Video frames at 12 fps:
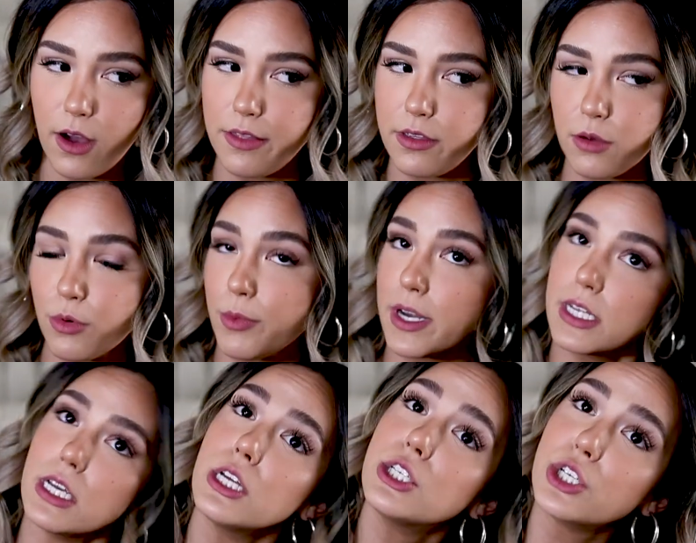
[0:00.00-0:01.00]
I think we're
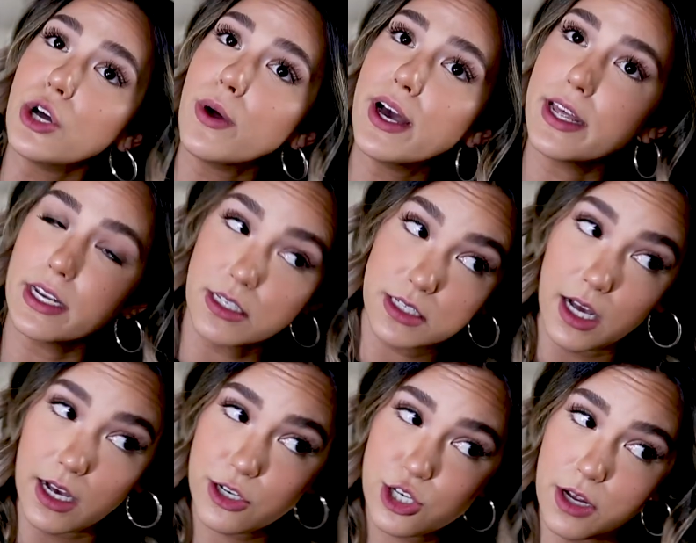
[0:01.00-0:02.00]
ready to go ahead and
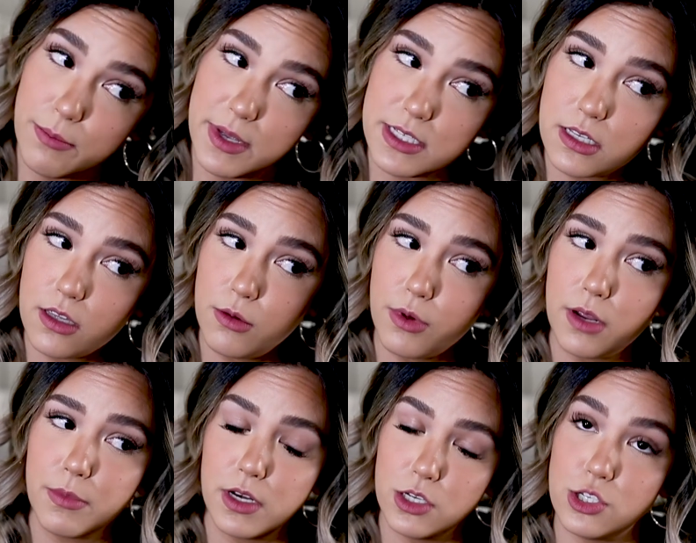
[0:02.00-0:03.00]
touch, and basically what
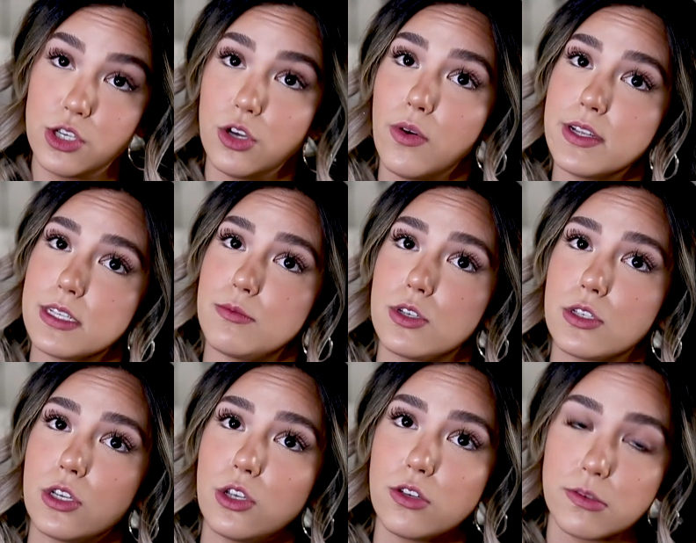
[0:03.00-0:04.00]
I'm gonna do is I'm
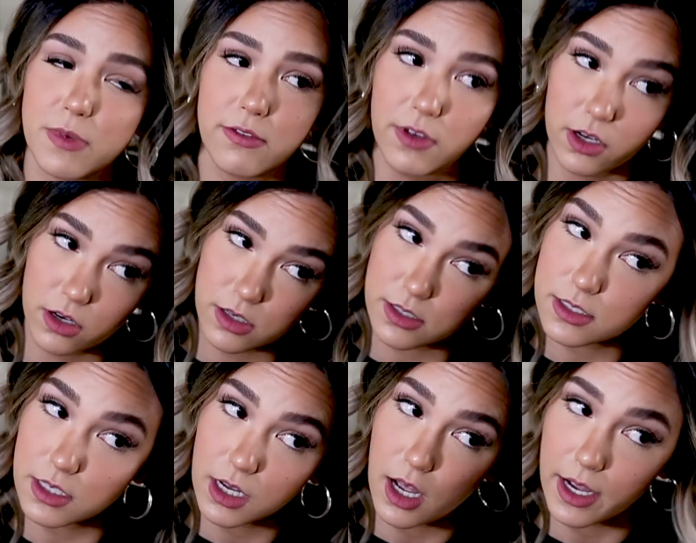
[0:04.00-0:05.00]
just gonna use my fingers
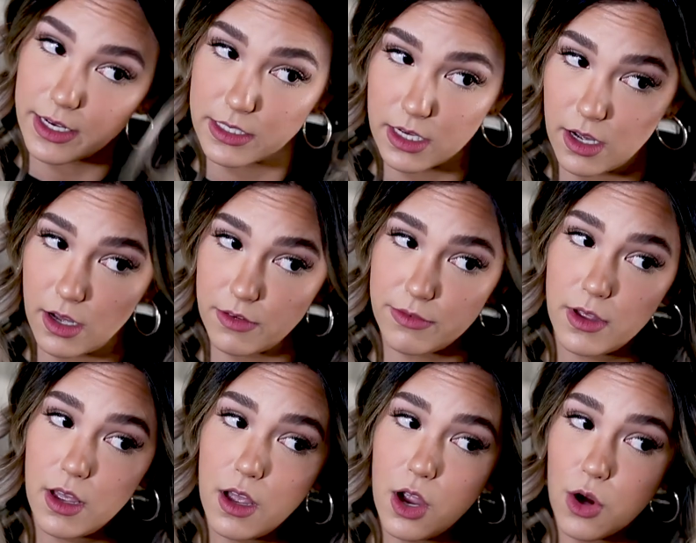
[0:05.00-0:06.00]
to kind of
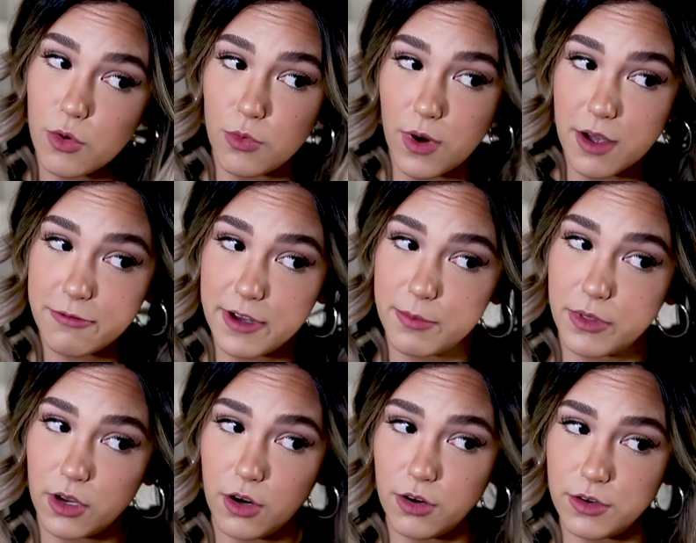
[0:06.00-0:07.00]
rough up
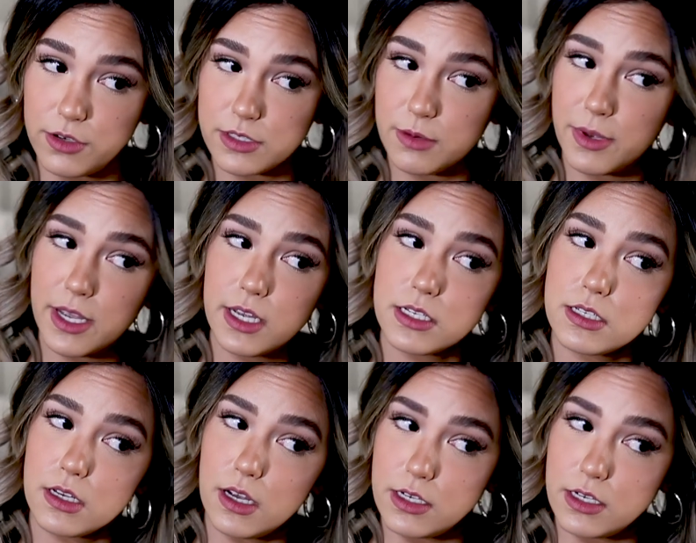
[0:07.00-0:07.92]
the curls a bit.